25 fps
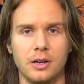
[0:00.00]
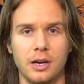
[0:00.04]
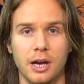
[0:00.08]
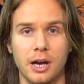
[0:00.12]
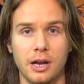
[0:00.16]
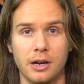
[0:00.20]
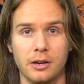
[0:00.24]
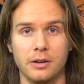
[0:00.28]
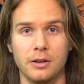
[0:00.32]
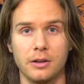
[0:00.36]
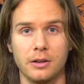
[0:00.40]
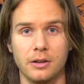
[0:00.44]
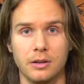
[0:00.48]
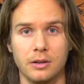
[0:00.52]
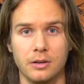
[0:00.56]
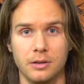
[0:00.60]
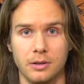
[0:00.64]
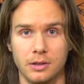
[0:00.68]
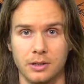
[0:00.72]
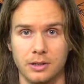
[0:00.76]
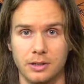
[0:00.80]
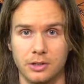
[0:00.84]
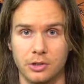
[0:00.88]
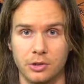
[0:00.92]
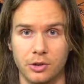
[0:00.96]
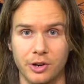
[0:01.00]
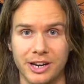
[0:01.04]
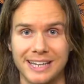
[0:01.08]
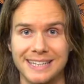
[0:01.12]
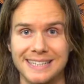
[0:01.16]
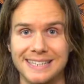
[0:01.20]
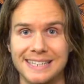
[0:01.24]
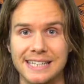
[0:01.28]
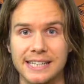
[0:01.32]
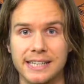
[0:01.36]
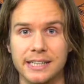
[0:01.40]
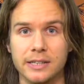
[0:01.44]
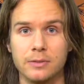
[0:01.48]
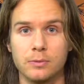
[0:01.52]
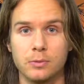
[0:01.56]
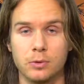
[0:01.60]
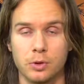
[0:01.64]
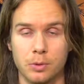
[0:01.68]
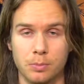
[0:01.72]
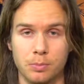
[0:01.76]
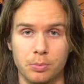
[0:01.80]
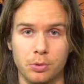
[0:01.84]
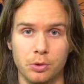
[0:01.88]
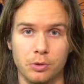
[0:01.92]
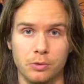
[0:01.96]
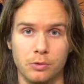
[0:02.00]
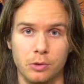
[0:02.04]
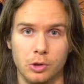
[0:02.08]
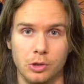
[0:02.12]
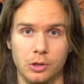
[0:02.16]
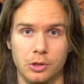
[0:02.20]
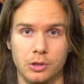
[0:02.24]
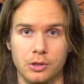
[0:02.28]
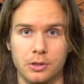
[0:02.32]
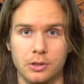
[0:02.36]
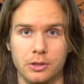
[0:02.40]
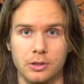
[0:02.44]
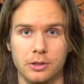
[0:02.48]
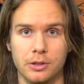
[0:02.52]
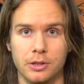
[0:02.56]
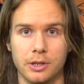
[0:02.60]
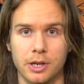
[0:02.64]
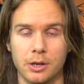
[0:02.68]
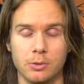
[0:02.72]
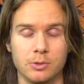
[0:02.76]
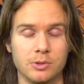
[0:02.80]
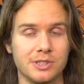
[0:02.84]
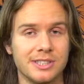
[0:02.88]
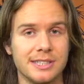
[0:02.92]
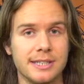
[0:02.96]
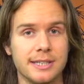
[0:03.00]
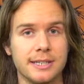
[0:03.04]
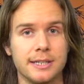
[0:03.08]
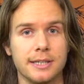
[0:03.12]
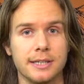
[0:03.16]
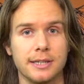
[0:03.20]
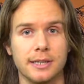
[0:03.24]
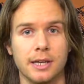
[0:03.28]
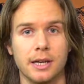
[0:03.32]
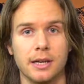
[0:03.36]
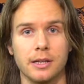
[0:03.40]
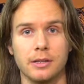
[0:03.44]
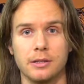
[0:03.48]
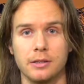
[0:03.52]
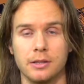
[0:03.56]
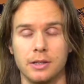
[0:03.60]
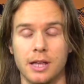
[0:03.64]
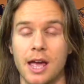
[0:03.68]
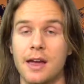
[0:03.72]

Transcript: had a great need for approval, and I was seeking that.